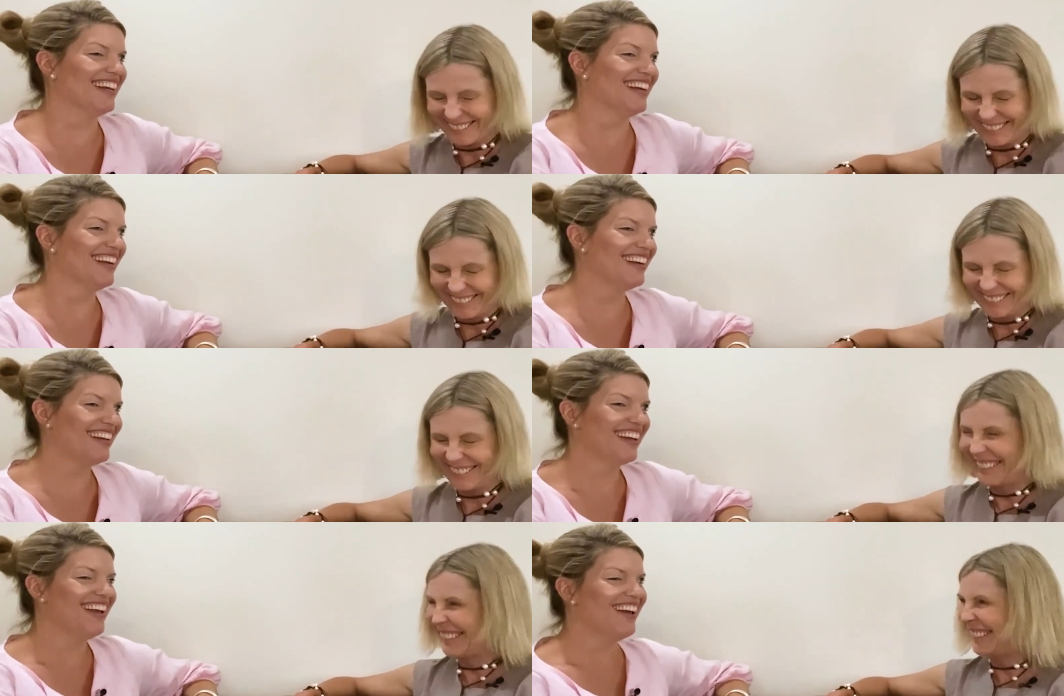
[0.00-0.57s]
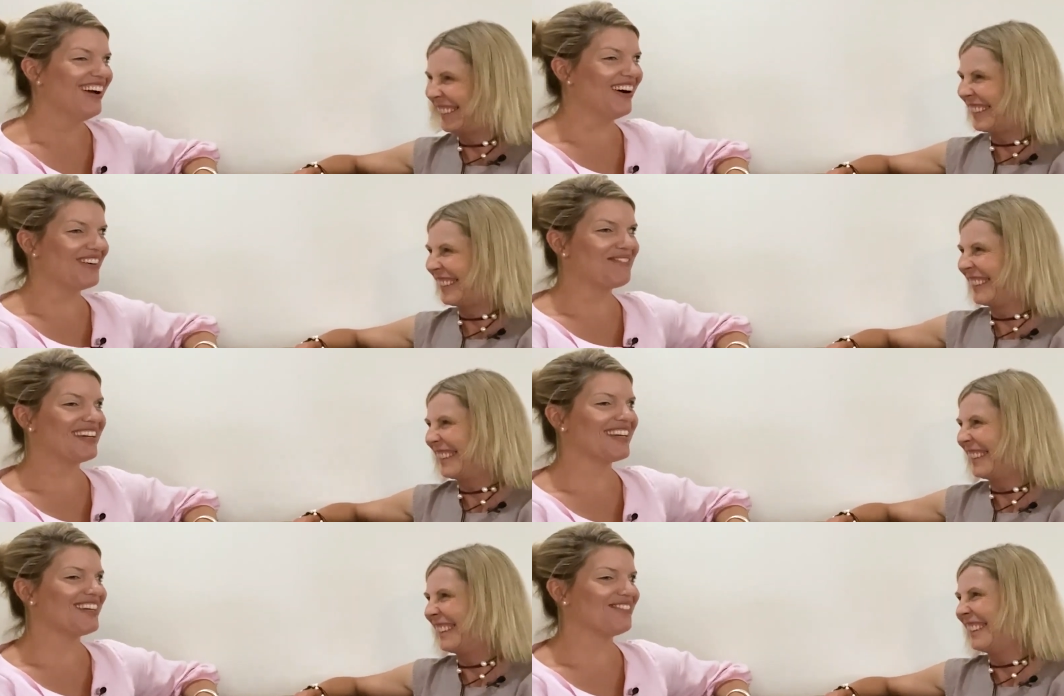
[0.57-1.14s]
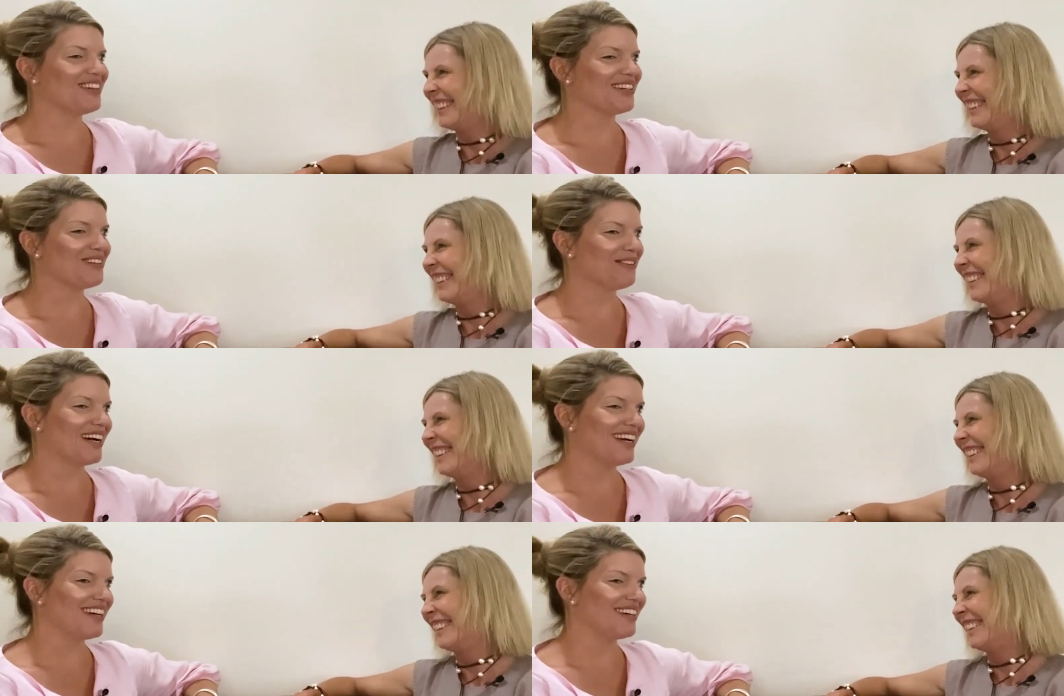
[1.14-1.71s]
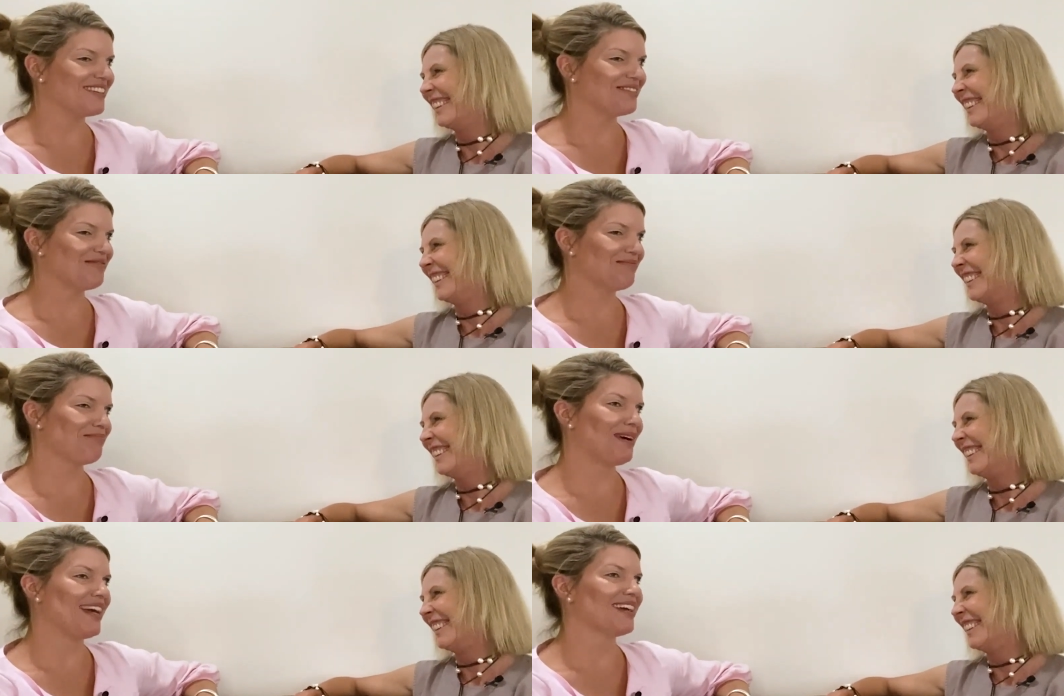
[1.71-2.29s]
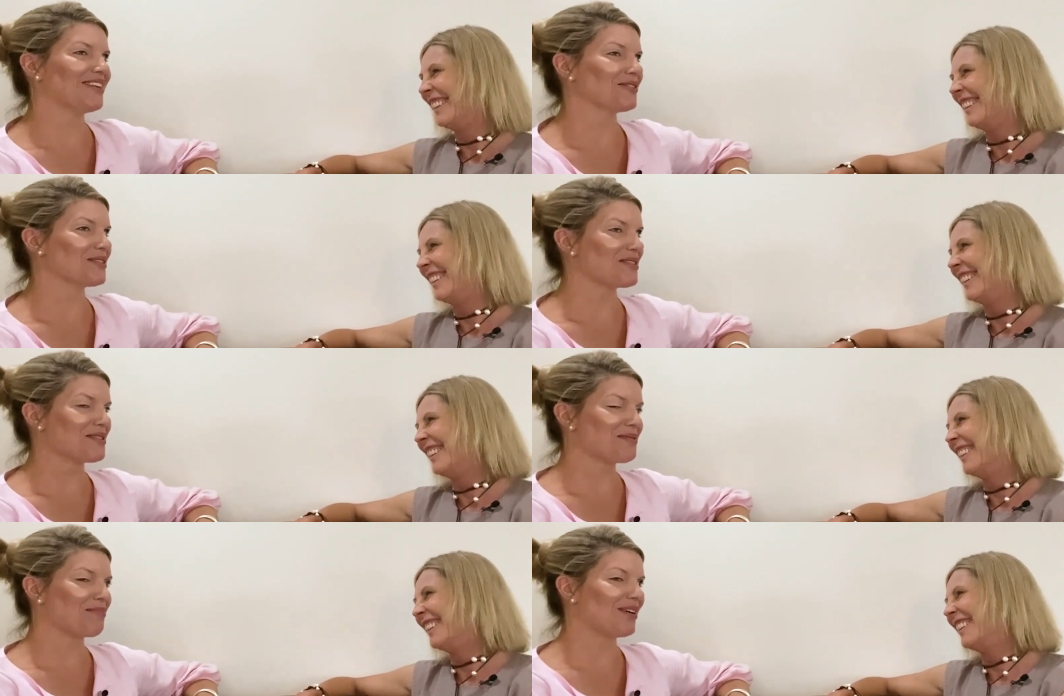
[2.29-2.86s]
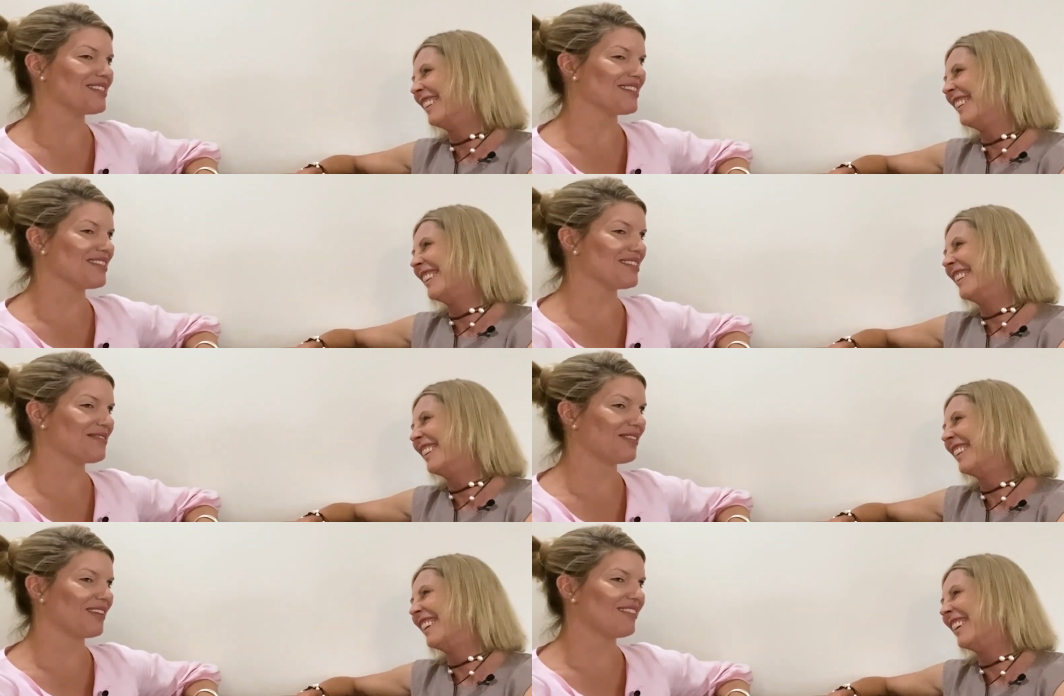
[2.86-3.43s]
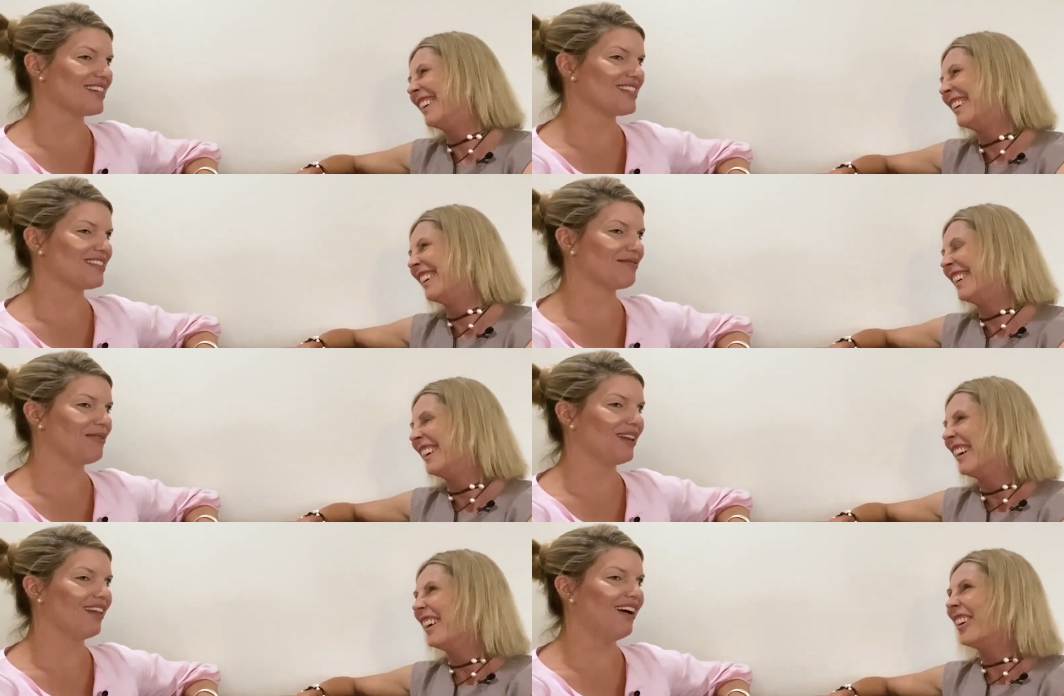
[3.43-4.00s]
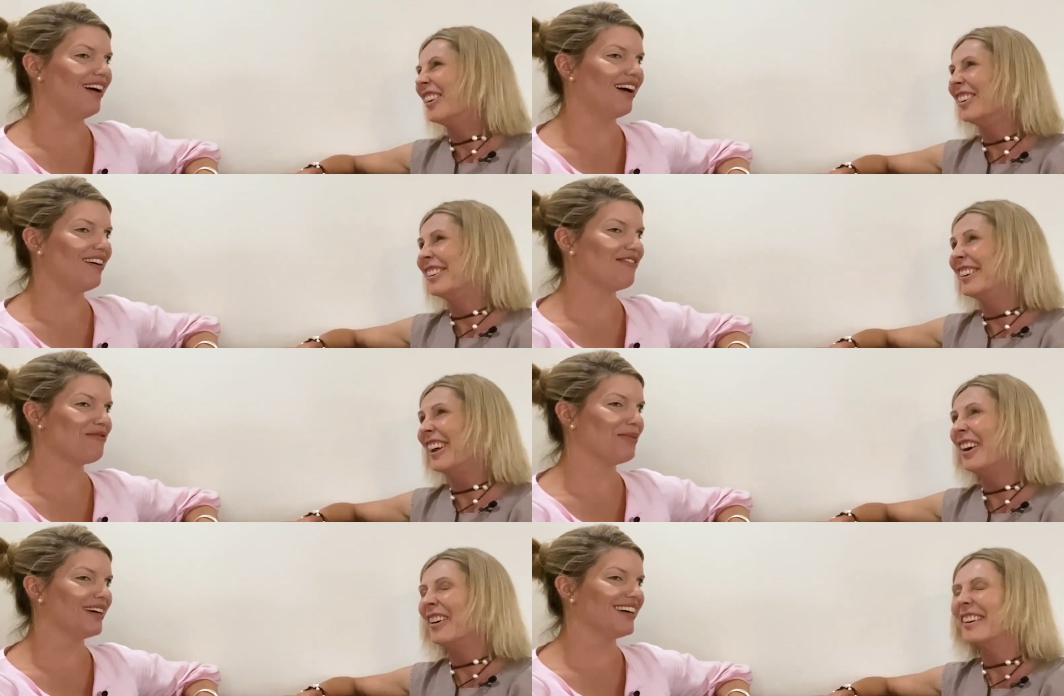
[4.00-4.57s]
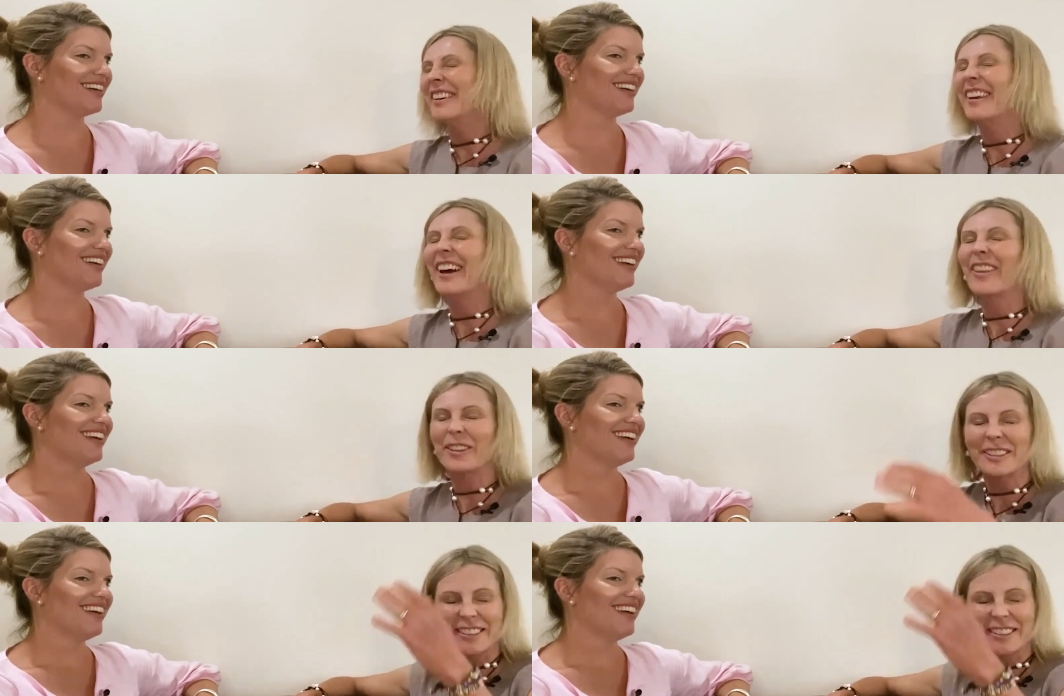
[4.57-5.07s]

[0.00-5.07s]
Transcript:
Speaker 1: I'd be giving away bangles as presents for the rest of my oh, life. Oh, not another